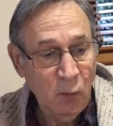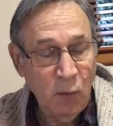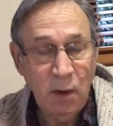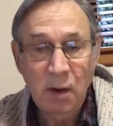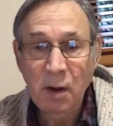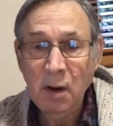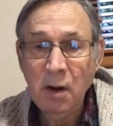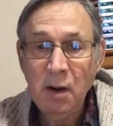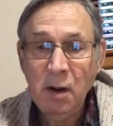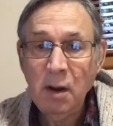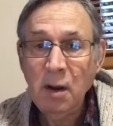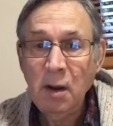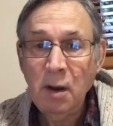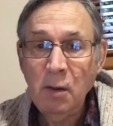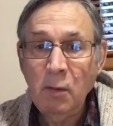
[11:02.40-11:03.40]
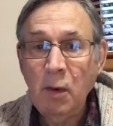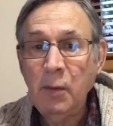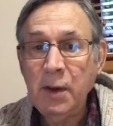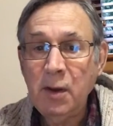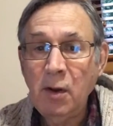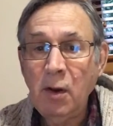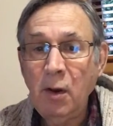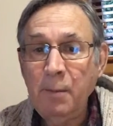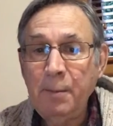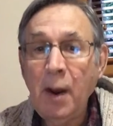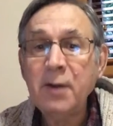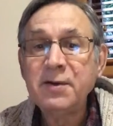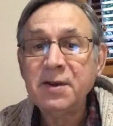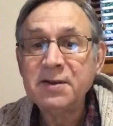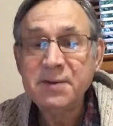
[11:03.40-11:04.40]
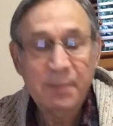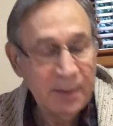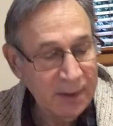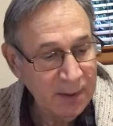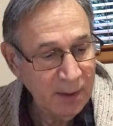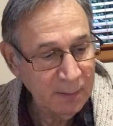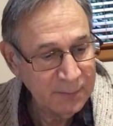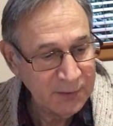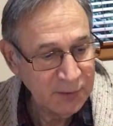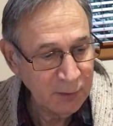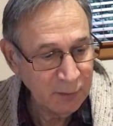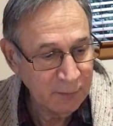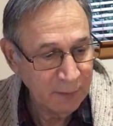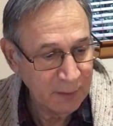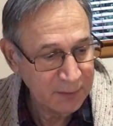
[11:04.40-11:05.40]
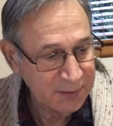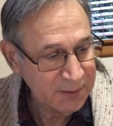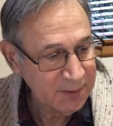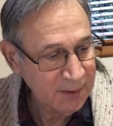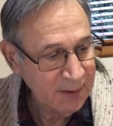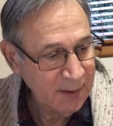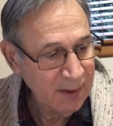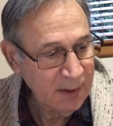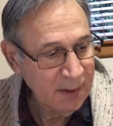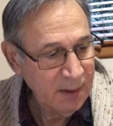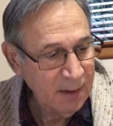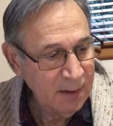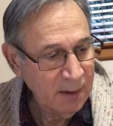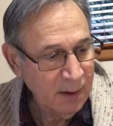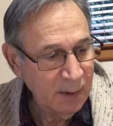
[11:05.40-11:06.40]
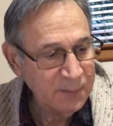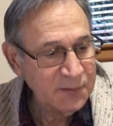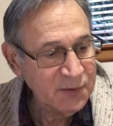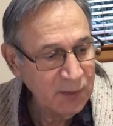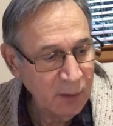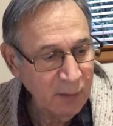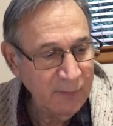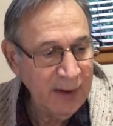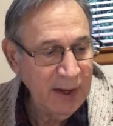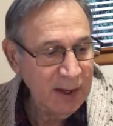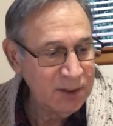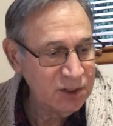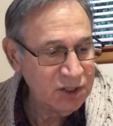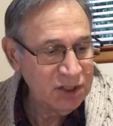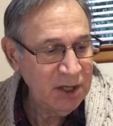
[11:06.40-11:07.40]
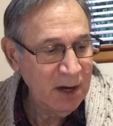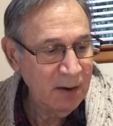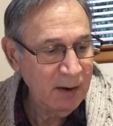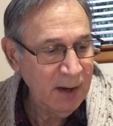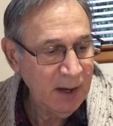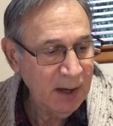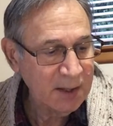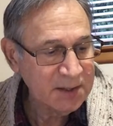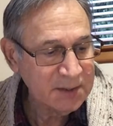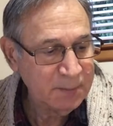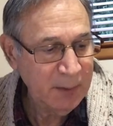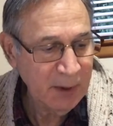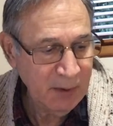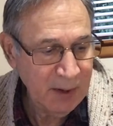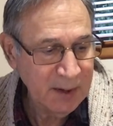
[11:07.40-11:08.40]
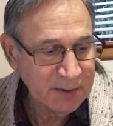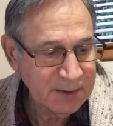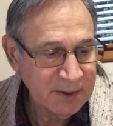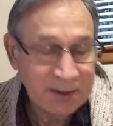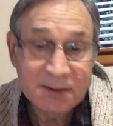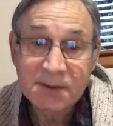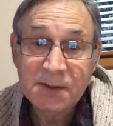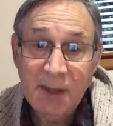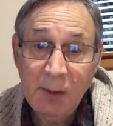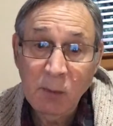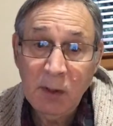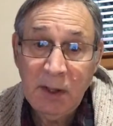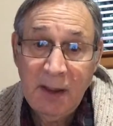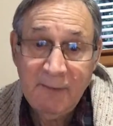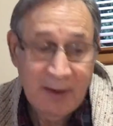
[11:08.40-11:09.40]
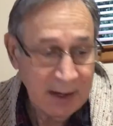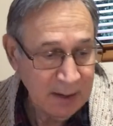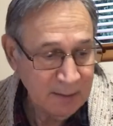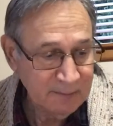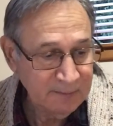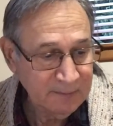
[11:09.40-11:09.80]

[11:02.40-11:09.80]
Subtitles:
were what we call participant observers, observing and sharing experiences they were living.